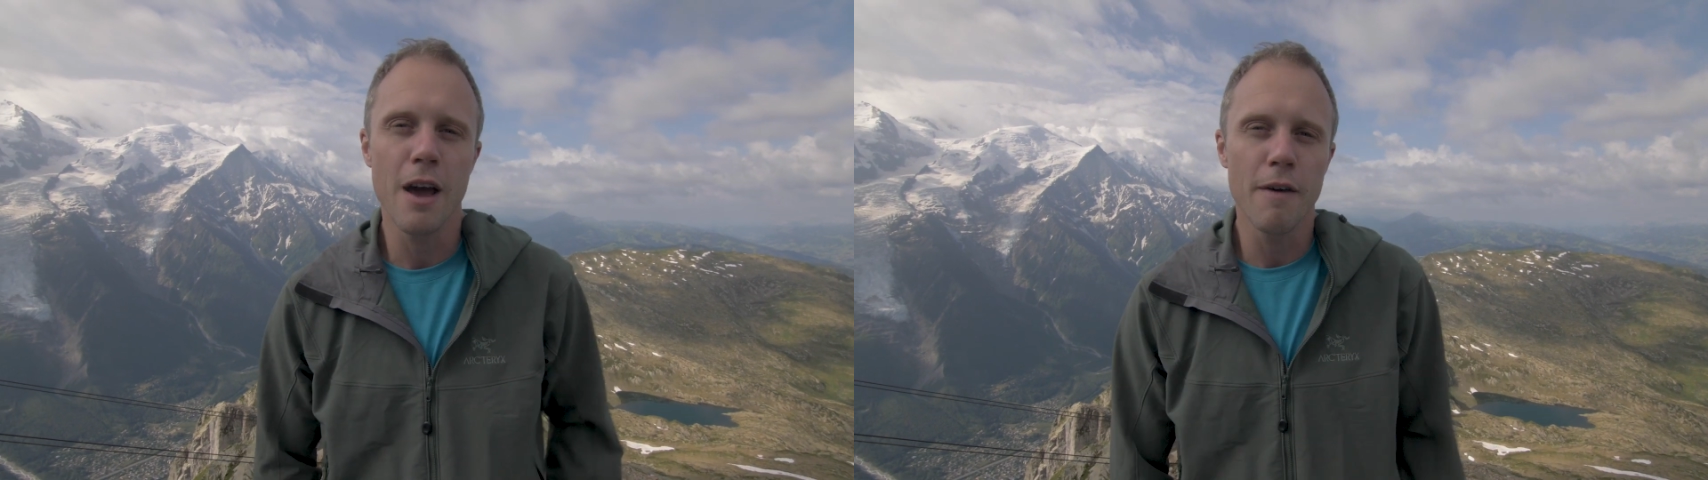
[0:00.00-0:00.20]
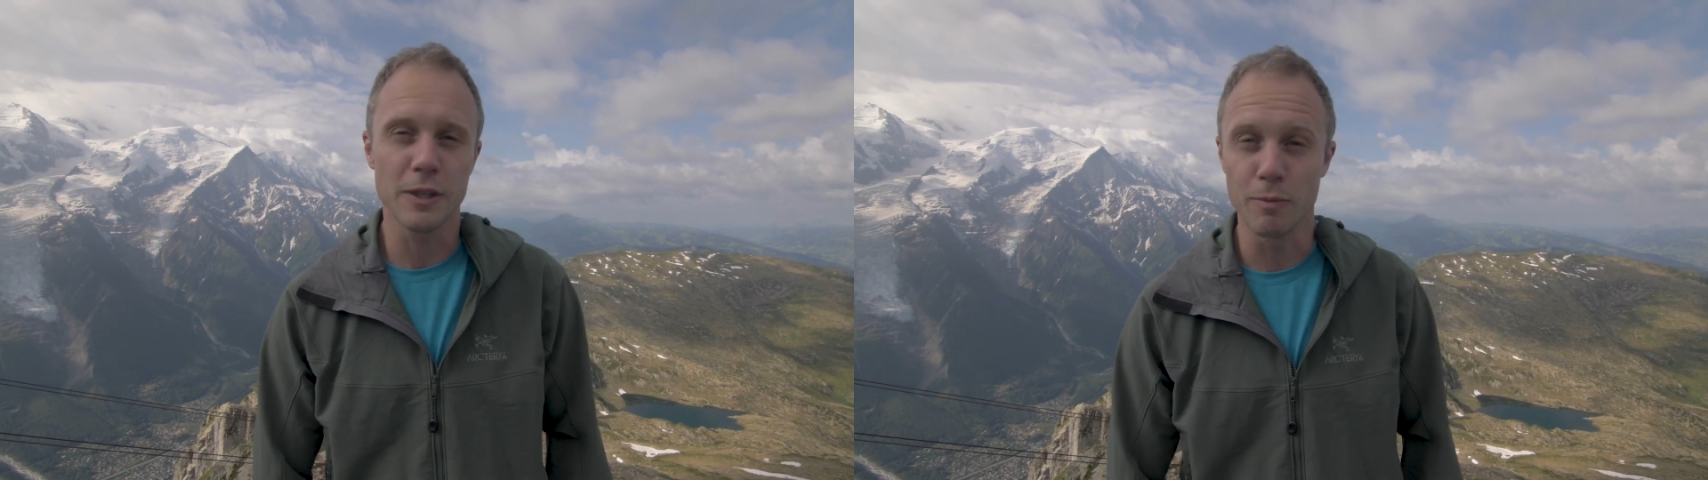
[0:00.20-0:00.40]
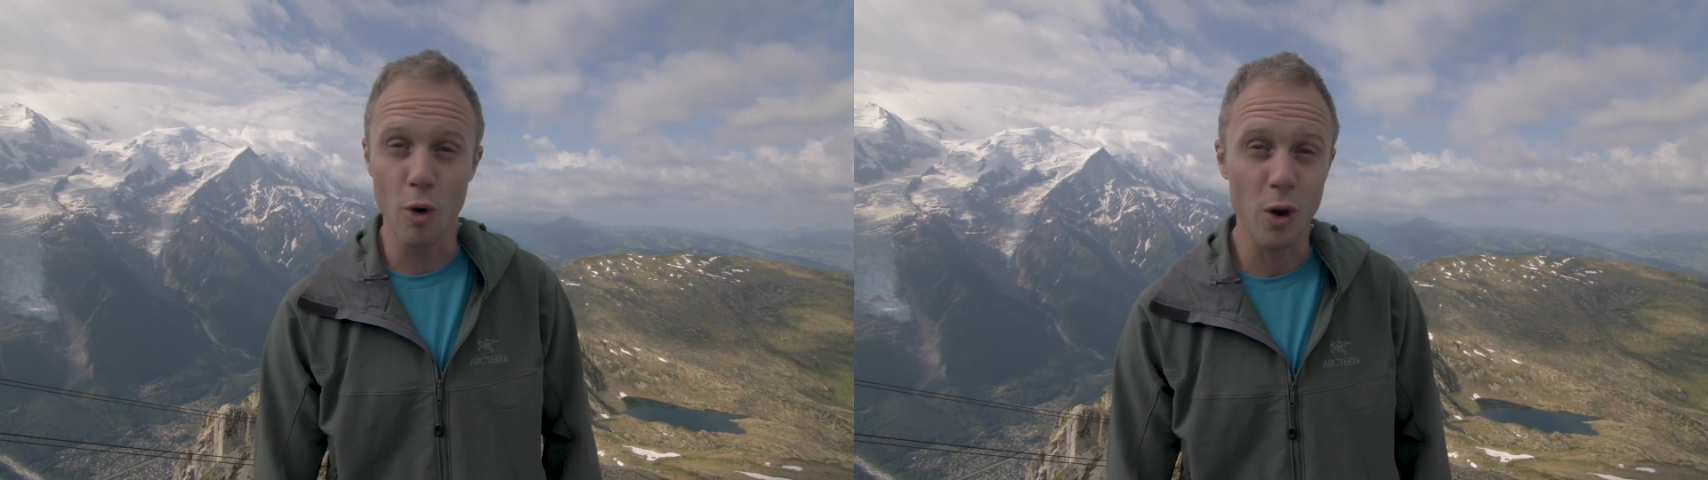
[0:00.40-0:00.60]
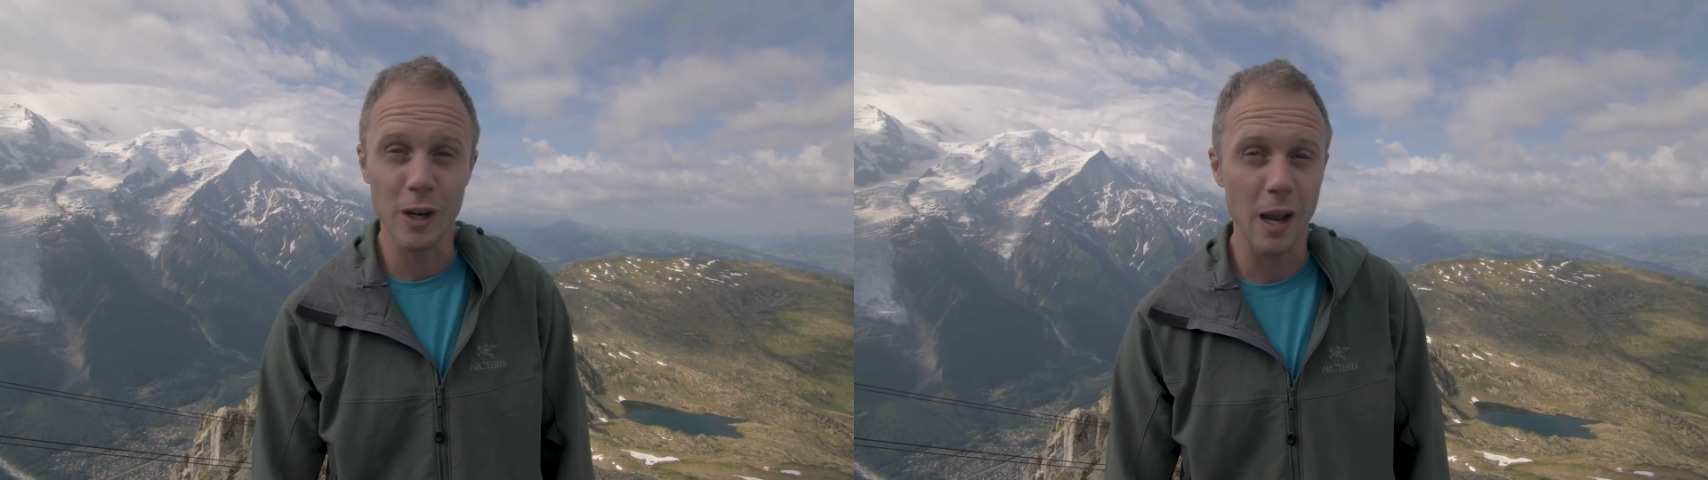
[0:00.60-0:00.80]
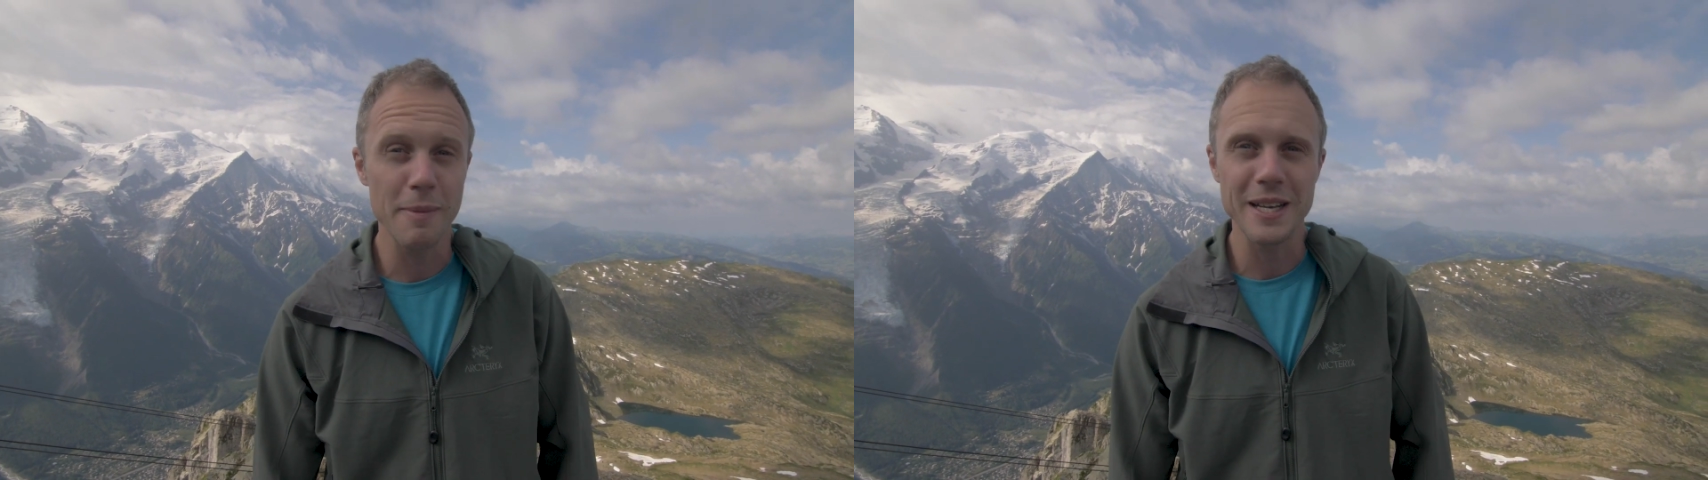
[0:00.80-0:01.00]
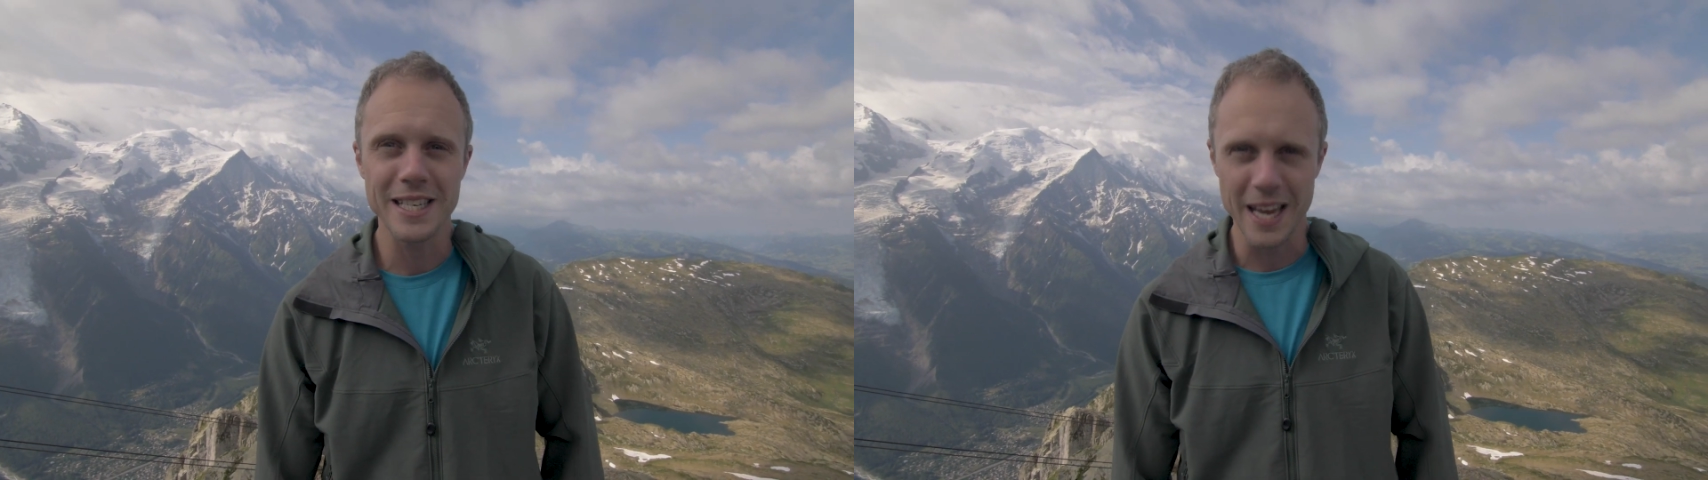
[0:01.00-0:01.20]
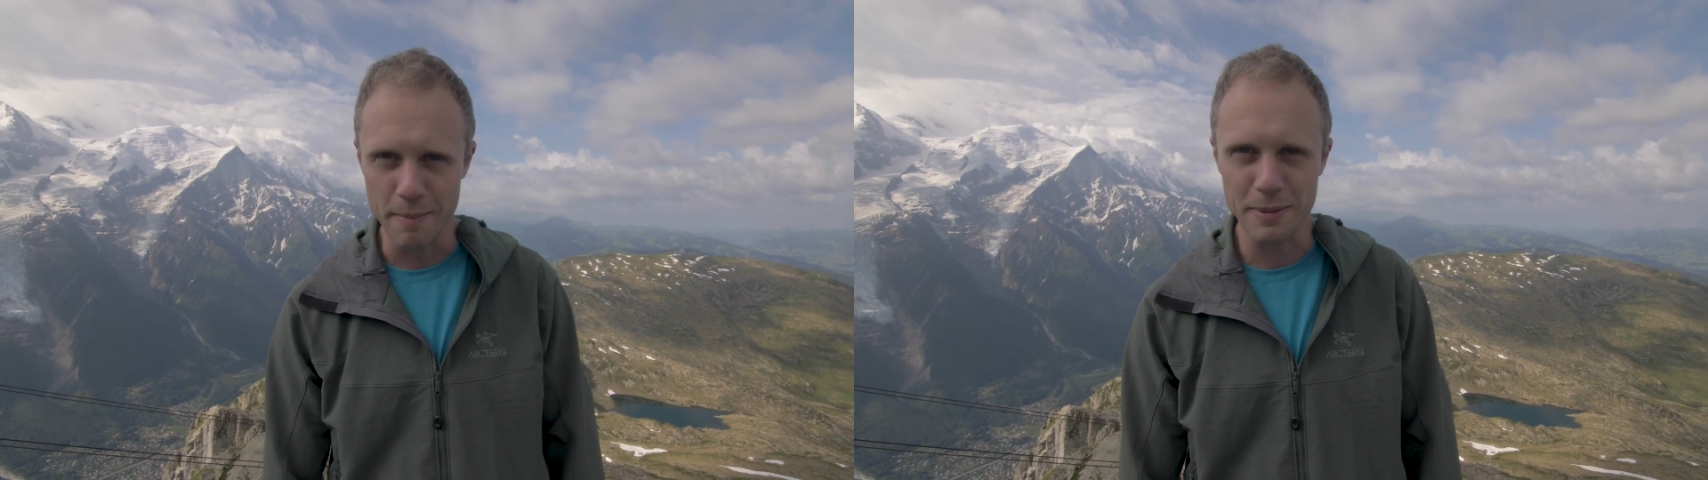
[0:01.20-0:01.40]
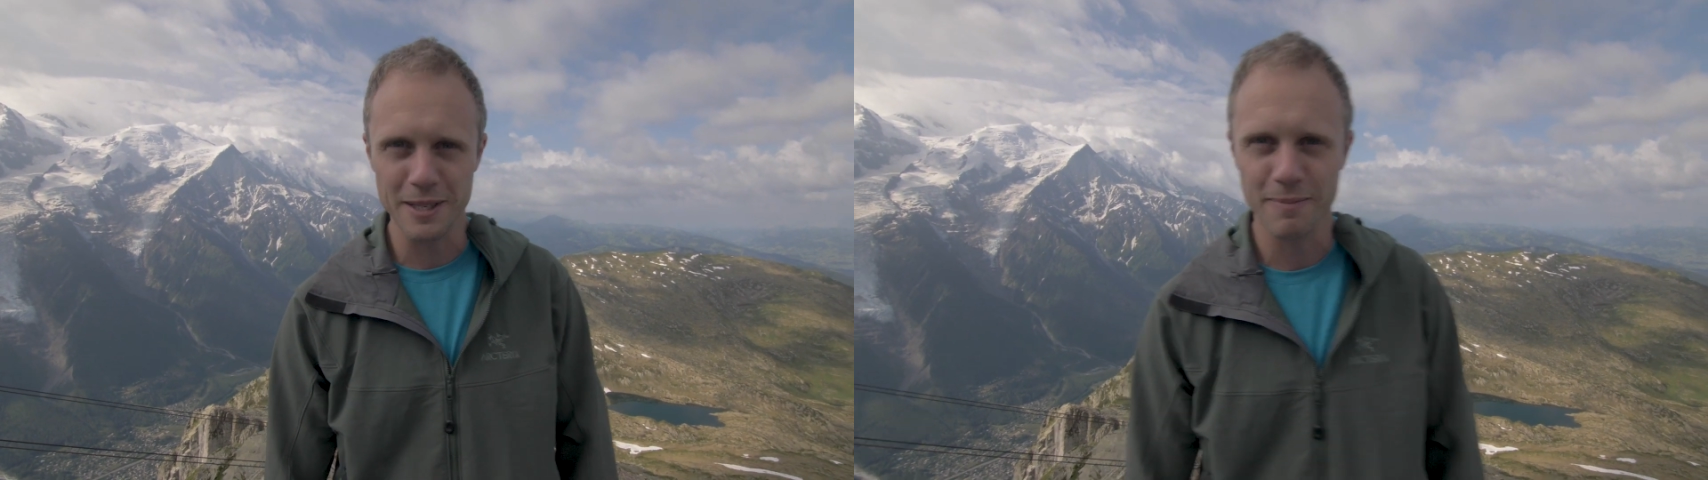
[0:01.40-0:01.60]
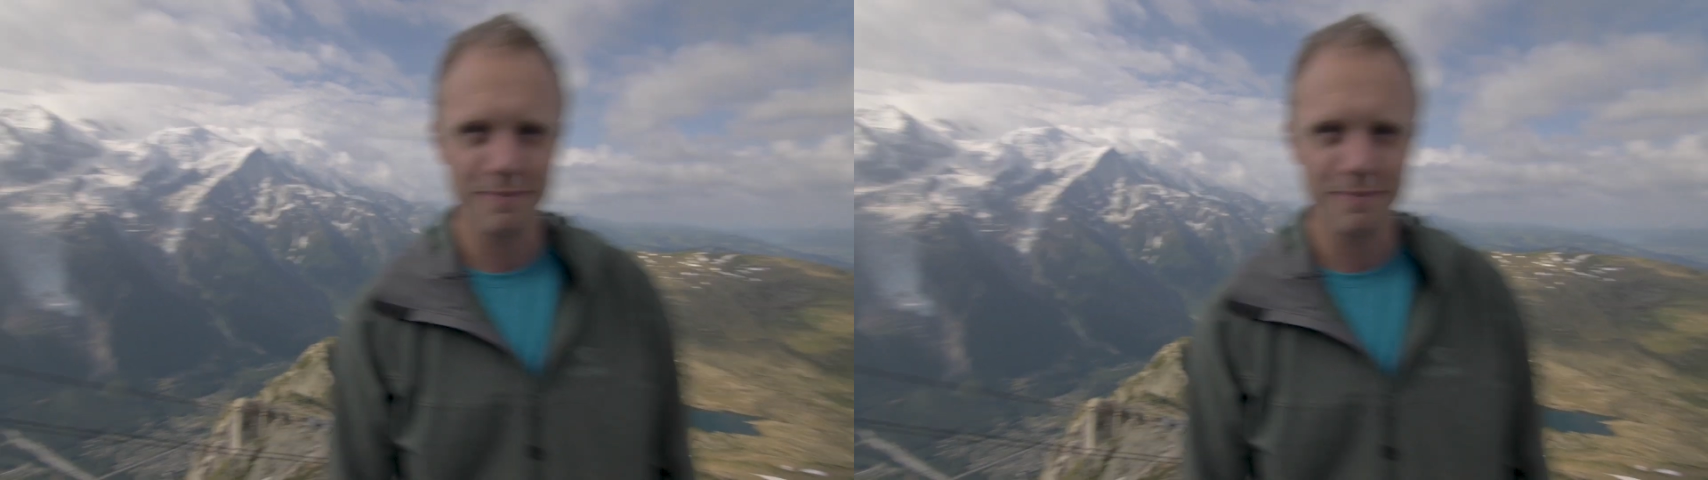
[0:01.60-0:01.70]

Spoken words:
for some rock climbing tips.